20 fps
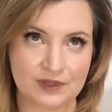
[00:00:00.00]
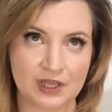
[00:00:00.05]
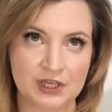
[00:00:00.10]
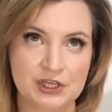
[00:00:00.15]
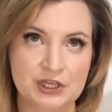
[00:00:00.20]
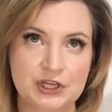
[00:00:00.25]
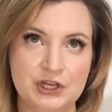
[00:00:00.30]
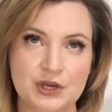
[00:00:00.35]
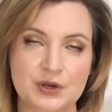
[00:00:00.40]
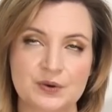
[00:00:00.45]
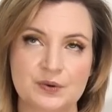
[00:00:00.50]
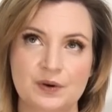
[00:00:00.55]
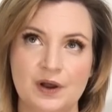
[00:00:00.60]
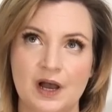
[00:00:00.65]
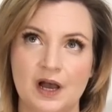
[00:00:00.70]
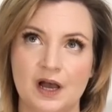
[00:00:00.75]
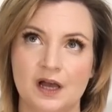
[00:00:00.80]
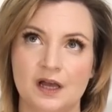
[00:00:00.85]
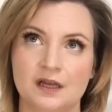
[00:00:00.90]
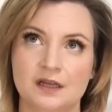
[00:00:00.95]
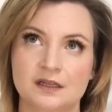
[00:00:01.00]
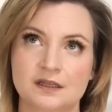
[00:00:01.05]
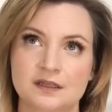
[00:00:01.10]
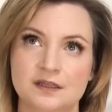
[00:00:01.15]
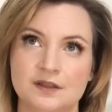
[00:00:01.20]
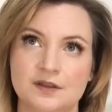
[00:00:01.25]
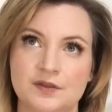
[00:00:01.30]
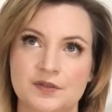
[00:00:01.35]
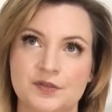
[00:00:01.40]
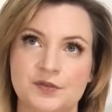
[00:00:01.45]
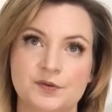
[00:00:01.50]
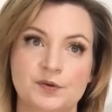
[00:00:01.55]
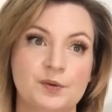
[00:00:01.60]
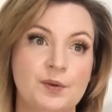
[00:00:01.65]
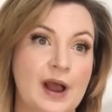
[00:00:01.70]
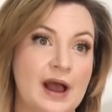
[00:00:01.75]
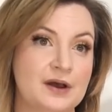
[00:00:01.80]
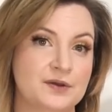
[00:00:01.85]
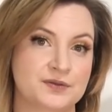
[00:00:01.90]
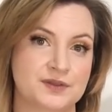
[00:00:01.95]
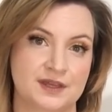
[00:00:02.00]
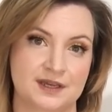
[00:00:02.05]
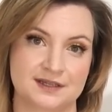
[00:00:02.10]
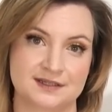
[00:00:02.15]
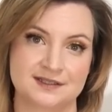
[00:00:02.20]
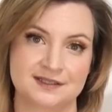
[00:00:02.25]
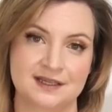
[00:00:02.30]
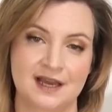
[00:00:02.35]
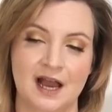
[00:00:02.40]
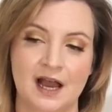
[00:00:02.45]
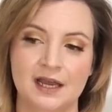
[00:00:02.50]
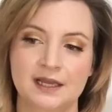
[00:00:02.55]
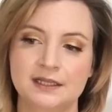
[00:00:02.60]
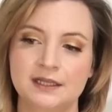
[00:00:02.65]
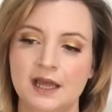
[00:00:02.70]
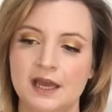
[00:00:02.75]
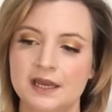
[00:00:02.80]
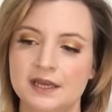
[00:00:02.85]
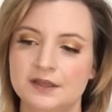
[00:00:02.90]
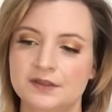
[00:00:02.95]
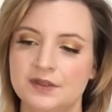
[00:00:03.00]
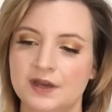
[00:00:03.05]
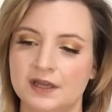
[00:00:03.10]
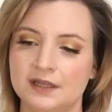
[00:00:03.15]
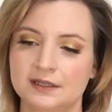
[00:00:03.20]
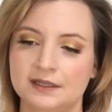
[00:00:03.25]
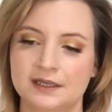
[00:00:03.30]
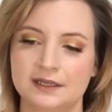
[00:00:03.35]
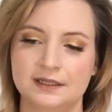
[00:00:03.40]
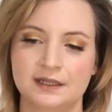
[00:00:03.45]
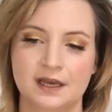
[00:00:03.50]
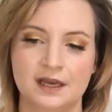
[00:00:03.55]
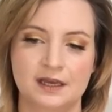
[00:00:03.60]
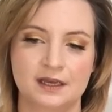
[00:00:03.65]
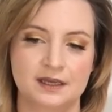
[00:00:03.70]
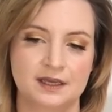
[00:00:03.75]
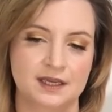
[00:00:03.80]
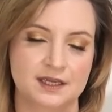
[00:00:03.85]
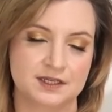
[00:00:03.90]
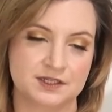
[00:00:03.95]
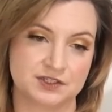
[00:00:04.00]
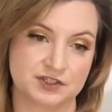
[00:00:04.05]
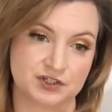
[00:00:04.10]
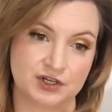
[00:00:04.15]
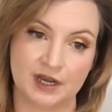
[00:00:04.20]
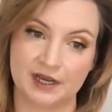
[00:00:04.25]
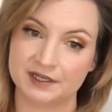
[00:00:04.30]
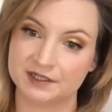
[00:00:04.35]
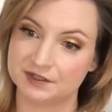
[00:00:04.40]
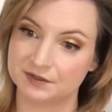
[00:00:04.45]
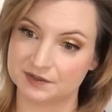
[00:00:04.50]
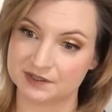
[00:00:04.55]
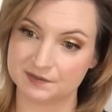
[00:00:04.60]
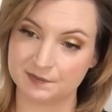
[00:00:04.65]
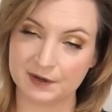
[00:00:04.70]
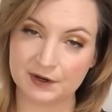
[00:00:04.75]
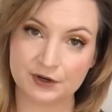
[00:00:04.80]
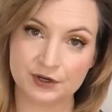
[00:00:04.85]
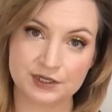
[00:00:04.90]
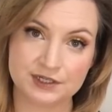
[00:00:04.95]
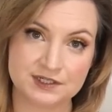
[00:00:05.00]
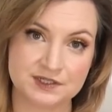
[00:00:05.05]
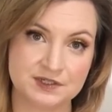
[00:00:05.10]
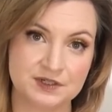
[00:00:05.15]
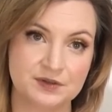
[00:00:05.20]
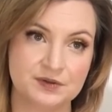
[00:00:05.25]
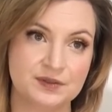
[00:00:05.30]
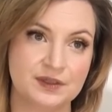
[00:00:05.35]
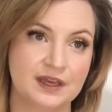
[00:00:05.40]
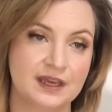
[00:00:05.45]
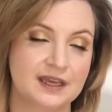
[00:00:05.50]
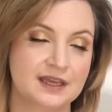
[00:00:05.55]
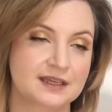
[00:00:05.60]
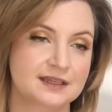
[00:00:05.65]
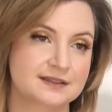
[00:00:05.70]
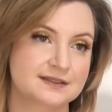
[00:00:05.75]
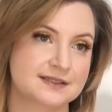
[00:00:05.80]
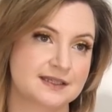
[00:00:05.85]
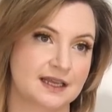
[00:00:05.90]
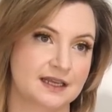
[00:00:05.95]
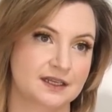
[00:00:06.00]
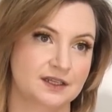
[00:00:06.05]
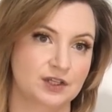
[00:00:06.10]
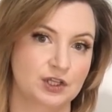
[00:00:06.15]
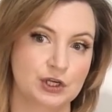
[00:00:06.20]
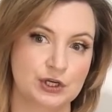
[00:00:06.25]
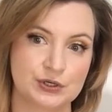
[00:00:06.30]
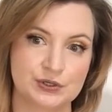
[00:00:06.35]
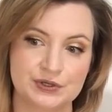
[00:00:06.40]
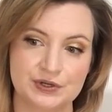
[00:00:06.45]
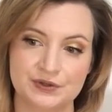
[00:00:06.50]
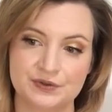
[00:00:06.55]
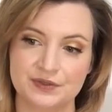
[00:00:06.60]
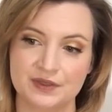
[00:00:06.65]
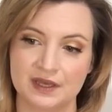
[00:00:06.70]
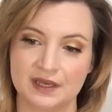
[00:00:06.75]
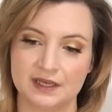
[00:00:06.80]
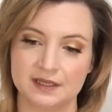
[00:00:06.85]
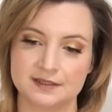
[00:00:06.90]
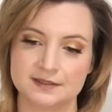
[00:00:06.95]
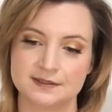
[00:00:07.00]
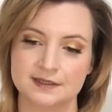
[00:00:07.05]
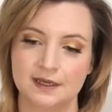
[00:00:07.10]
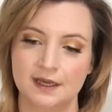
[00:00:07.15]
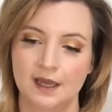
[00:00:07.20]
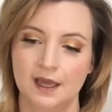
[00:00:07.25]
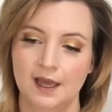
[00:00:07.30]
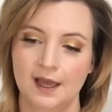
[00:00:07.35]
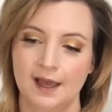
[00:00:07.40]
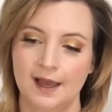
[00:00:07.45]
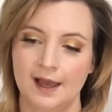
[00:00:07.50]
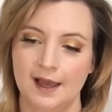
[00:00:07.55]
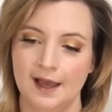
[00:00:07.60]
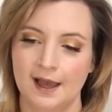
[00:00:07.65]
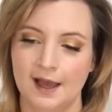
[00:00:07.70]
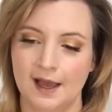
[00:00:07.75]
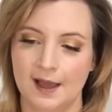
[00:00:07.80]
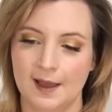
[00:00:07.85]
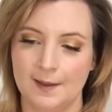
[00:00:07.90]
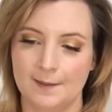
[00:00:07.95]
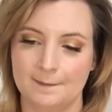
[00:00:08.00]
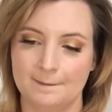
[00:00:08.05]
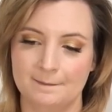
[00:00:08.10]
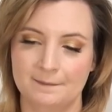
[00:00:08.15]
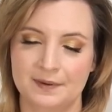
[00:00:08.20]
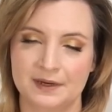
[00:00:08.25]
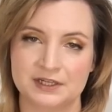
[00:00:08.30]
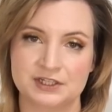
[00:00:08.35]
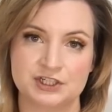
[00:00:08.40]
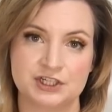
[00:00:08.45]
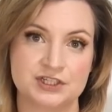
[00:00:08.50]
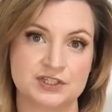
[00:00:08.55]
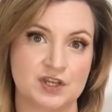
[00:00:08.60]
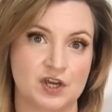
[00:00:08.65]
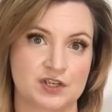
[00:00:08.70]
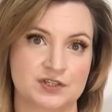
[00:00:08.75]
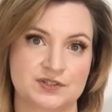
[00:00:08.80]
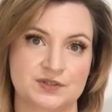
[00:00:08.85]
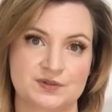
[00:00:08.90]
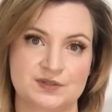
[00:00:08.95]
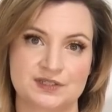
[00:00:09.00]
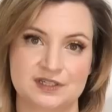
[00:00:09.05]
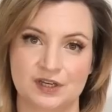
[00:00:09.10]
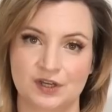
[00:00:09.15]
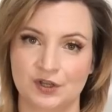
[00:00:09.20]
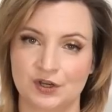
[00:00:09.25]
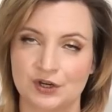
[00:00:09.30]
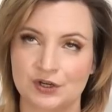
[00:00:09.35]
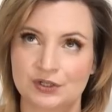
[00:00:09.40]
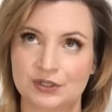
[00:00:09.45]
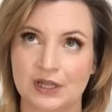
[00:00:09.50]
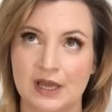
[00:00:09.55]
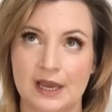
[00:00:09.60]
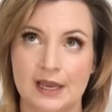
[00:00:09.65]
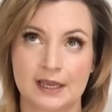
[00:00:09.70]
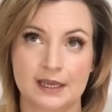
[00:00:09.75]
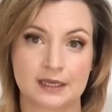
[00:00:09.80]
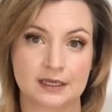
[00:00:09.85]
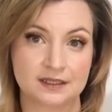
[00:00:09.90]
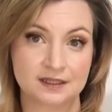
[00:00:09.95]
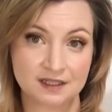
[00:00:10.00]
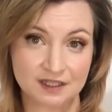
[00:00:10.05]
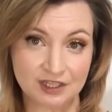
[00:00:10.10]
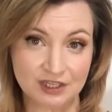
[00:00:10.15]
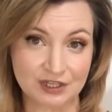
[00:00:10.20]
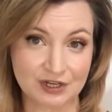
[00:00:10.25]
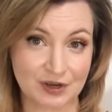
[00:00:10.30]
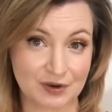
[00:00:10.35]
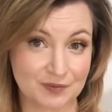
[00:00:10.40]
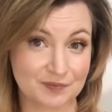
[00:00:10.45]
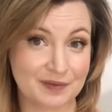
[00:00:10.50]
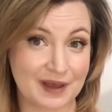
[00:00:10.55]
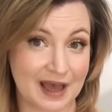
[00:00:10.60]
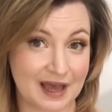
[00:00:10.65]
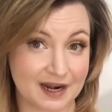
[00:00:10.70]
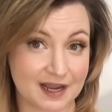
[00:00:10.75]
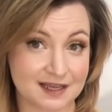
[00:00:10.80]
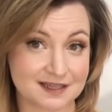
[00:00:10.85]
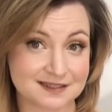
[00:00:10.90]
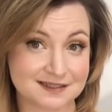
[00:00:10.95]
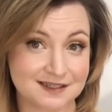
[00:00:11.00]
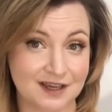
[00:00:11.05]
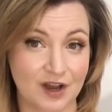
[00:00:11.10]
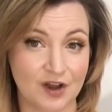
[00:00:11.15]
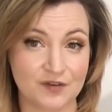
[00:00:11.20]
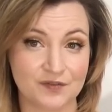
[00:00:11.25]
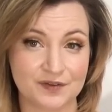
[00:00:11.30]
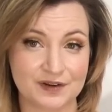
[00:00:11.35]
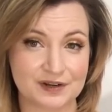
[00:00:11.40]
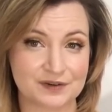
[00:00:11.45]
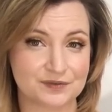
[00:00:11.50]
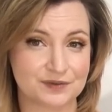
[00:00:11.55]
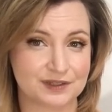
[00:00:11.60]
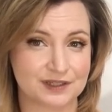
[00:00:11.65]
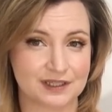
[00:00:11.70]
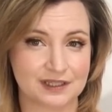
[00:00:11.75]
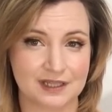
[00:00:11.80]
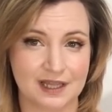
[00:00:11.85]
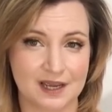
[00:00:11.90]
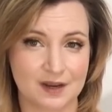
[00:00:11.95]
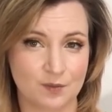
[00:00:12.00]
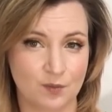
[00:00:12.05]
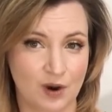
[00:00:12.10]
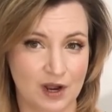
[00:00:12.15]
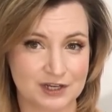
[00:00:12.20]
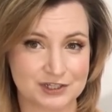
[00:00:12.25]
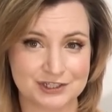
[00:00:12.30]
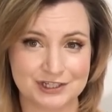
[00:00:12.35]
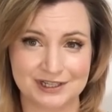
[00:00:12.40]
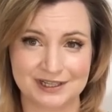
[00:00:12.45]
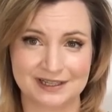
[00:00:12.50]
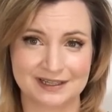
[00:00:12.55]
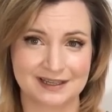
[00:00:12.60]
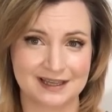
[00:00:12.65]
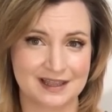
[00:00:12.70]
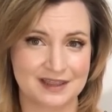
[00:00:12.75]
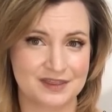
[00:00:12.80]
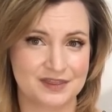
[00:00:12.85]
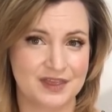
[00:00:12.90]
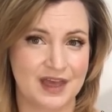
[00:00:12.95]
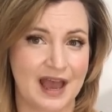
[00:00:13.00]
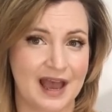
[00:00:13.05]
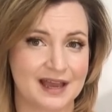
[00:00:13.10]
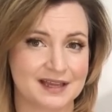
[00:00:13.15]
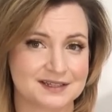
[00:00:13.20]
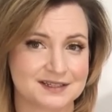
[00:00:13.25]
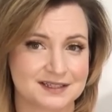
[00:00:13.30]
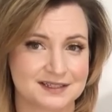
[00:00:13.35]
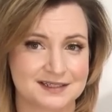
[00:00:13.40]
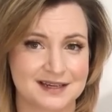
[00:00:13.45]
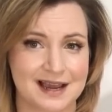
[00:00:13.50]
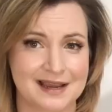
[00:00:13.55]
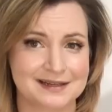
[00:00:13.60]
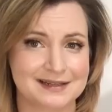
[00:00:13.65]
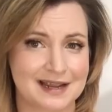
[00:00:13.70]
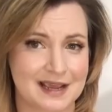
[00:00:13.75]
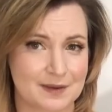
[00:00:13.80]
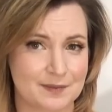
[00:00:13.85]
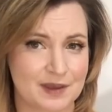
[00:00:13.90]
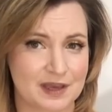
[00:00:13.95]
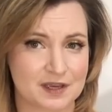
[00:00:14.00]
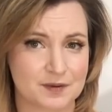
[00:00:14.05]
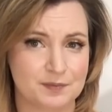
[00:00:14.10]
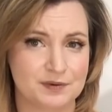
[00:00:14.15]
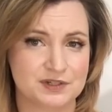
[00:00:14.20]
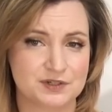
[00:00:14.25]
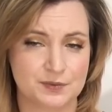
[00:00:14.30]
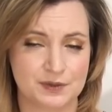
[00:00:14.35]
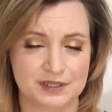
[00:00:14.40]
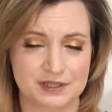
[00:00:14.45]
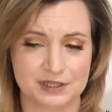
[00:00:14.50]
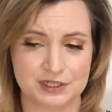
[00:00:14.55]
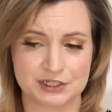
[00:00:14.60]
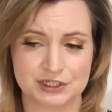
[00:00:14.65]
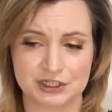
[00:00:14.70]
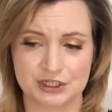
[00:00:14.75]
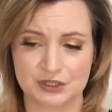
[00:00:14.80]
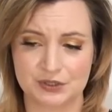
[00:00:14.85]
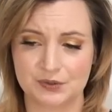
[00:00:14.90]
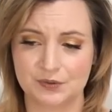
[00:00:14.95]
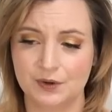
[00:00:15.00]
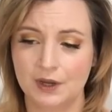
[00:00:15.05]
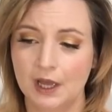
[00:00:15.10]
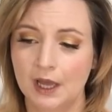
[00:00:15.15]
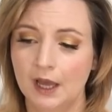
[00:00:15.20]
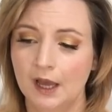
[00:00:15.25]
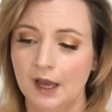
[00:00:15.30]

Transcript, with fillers: you know, uh, throughout this. I like that Leela is trying to experience new things and learn new things, um, but she's also still her, like, you know, badass self, and I really like watching that dynamic between the two.